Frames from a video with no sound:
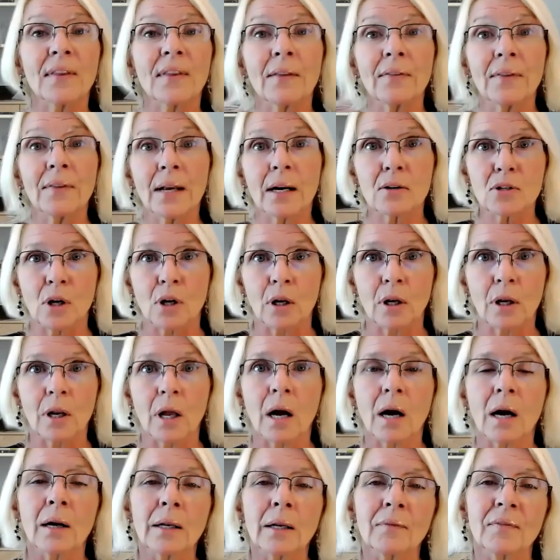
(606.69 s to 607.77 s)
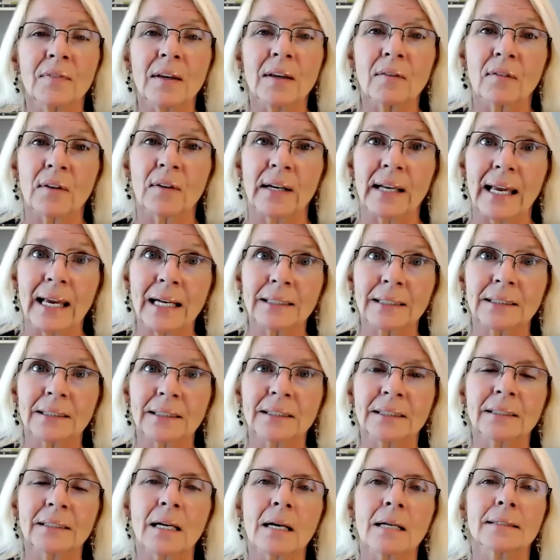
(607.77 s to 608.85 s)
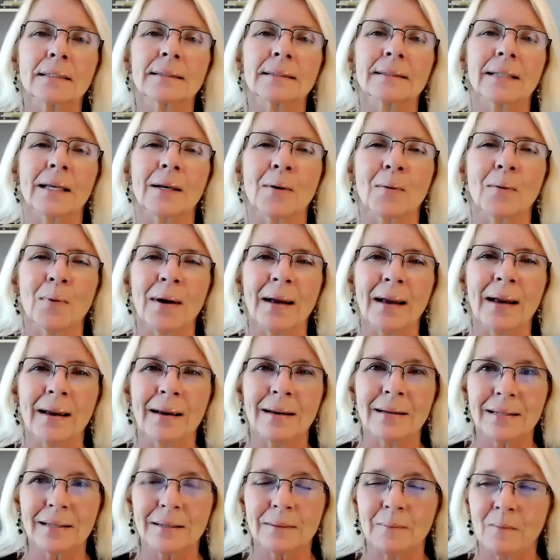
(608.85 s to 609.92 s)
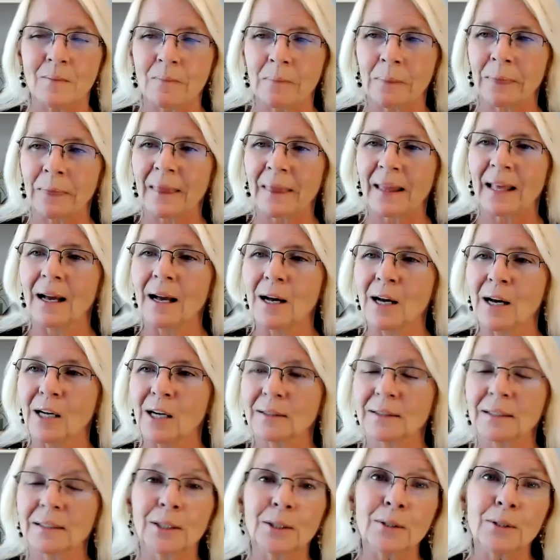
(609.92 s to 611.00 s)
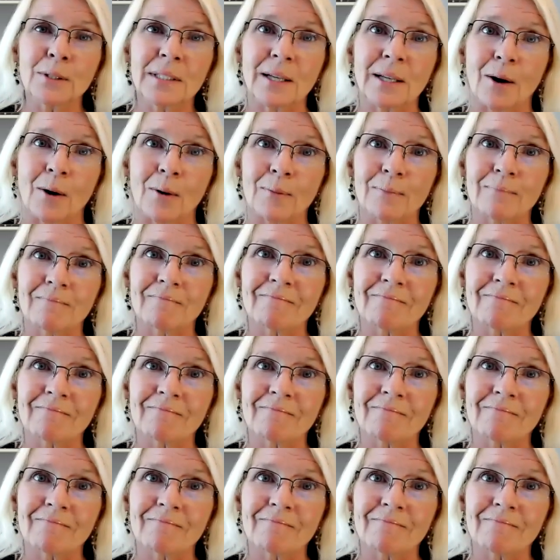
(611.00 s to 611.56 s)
then there's a lot of different exercises and ways to do so,